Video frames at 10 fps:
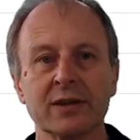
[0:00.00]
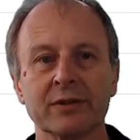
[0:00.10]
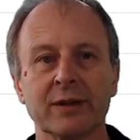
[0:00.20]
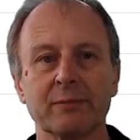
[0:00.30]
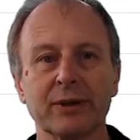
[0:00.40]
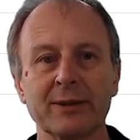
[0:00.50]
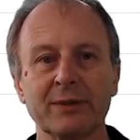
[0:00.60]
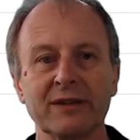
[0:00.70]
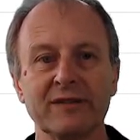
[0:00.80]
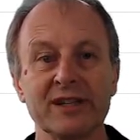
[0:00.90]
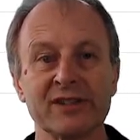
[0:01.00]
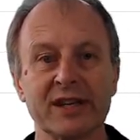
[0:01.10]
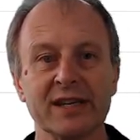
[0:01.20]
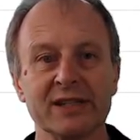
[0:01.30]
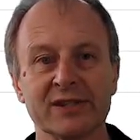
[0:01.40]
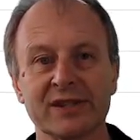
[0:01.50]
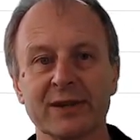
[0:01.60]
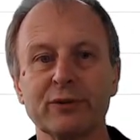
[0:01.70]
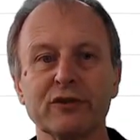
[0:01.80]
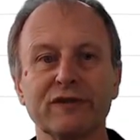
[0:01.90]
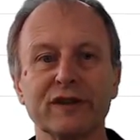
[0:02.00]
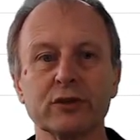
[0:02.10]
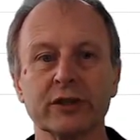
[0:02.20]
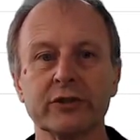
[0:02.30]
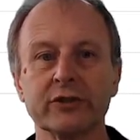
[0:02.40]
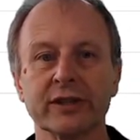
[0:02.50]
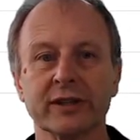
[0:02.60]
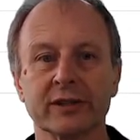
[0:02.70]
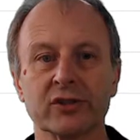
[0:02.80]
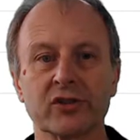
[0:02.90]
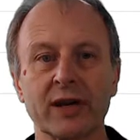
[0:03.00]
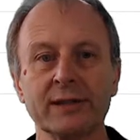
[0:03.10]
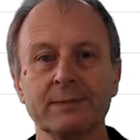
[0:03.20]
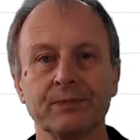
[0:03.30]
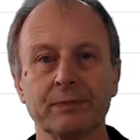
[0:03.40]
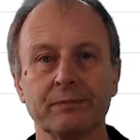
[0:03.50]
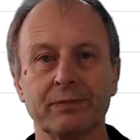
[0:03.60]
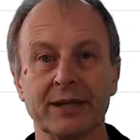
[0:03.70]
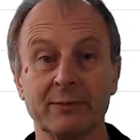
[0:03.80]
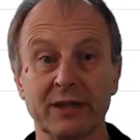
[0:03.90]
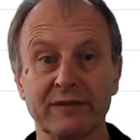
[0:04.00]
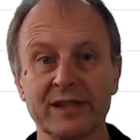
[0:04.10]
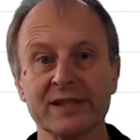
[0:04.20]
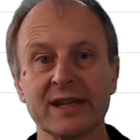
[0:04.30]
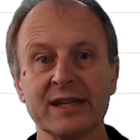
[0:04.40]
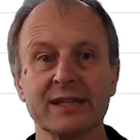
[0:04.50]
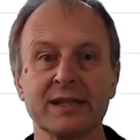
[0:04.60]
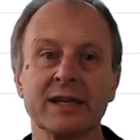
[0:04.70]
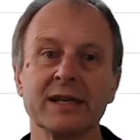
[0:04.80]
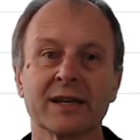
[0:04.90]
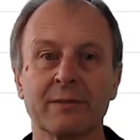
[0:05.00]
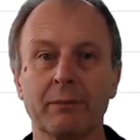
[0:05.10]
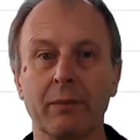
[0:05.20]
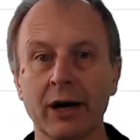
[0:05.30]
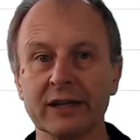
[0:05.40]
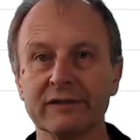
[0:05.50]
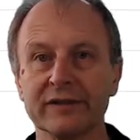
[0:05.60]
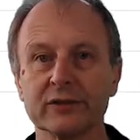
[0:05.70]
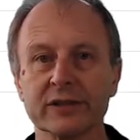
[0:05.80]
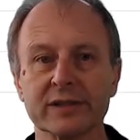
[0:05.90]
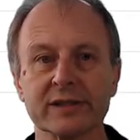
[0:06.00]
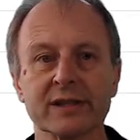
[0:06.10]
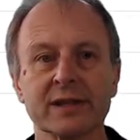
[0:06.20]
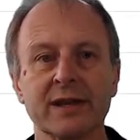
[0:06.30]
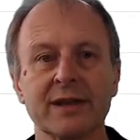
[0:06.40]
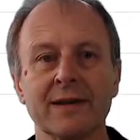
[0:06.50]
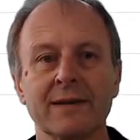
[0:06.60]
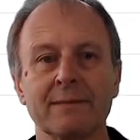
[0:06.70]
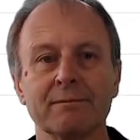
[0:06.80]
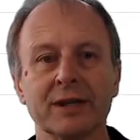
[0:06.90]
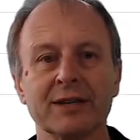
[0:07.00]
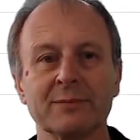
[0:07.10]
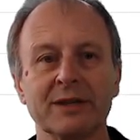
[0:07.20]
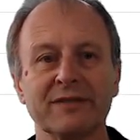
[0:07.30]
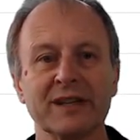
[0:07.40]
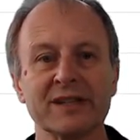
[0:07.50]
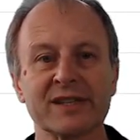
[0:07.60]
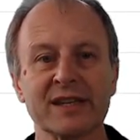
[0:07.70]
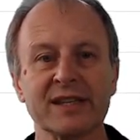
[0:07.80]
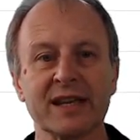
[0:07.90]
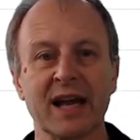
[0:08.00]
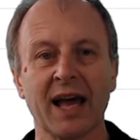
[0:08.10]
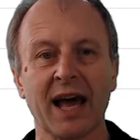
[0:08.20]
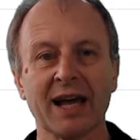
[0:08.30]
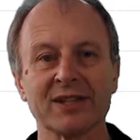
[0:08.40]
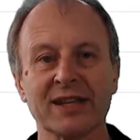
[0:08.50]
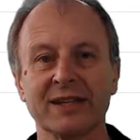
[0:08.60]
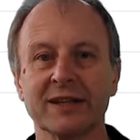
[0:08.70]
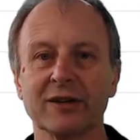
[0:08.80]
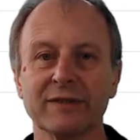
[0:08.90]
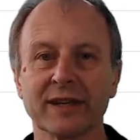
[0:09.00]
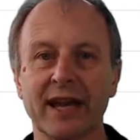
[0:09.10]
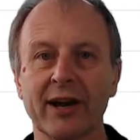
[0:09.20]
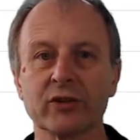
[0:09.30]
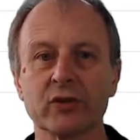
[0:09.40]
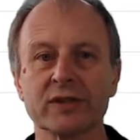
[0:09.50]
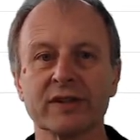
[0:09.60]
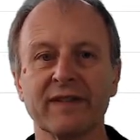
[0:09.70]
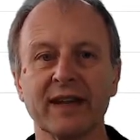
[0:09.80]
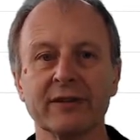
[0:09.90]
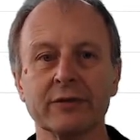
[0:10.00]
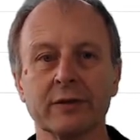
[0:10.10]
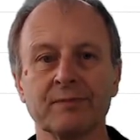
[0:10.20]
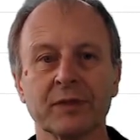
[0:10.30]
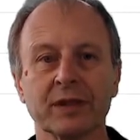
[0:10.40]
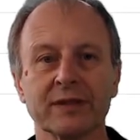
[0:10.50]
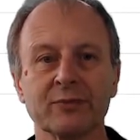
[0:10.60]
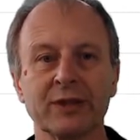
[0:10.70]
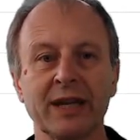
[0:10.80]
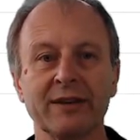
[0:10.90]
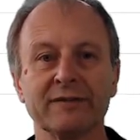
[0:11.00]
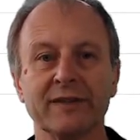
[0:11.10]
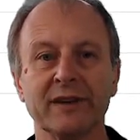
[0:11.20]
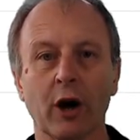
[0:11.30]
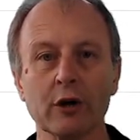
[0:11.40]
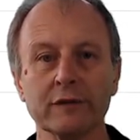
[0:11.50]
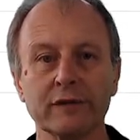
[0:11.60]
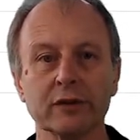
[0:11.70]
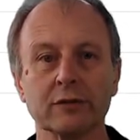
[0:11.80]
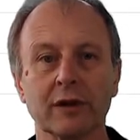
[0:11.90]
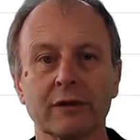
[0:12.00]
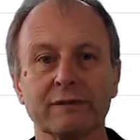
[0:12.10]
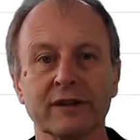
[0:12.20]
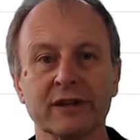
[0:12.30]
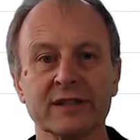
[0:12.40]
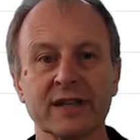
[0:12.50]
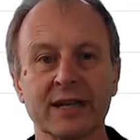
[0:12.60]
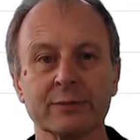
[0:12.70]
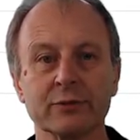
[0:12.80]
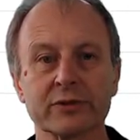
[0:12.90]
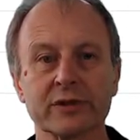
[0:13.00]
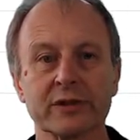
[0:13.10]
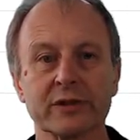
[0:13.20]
Then PMEVC, simple filter using a constraint. PMEVC, combining filters. PMEVC, hard setting of a characteristic value. Then we have an overview of variant tables.